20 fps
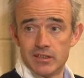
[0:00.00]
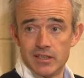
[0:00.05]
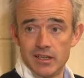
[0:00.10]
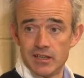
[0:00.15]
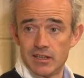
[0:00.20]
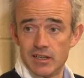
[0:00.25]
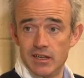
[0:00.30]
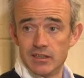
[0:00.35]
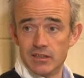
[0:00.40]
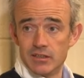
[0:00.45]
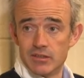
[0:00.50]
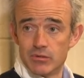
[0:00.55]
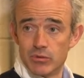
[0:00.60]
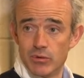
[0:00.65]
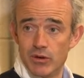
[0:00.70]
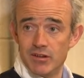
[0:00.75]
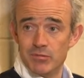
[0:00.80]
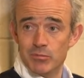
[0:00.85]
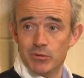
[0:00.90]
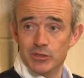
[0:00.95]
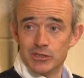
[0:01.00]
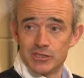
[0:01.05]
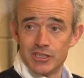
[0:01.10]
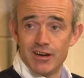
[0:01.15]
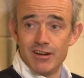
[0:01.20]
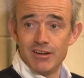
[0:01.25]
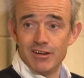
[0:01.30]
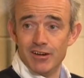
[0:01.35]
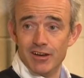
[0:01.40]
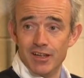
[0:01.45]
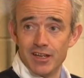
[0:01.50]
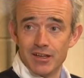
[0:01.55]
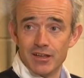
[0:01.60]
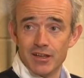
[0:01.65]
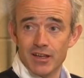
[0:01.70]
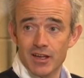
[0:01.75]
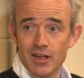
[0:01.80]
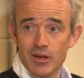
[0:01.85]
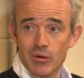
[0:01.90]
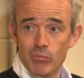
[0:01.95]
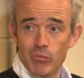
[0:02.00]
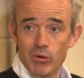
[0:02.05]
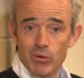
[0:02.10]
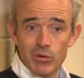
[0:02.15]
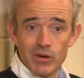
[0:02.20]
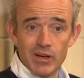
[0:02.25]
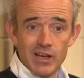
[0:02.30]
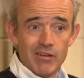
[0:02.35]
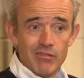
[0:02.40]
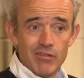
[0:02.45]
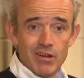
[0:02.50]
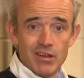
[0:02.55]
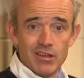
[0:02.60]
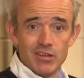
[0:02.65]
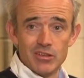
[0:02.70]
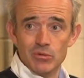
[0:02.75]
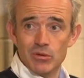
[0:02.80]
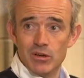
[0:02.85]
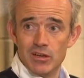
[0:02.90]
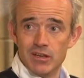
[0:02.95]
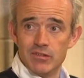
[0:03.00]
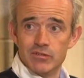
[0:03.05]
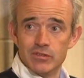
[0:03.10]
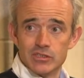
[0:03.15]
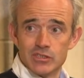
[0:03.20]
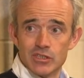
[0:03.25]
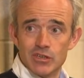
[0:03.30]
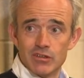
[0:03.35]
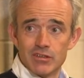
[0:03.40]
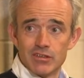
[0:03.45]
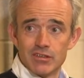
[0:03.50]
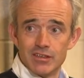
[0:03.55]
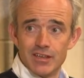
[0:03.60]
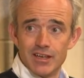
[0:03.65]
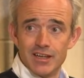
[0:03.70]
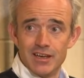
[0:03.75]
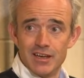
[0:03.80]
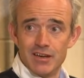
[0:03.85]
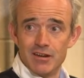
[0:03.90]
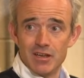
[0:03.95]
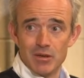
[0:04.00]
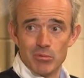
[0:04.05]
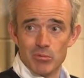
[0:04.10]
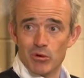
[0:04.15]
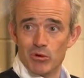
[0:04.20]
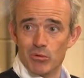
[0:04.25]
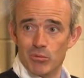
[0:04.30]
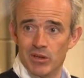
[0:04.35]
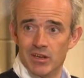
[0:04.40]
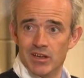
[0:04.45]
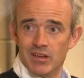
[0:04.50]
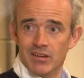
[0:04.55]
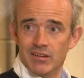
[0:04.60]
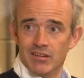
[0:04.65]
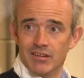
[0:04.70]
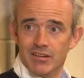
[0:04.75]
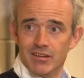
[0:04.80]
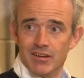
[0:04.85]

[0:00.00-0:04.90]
To think like twelve months earlier, like we were getting ready to do our leaving cert and here you were winning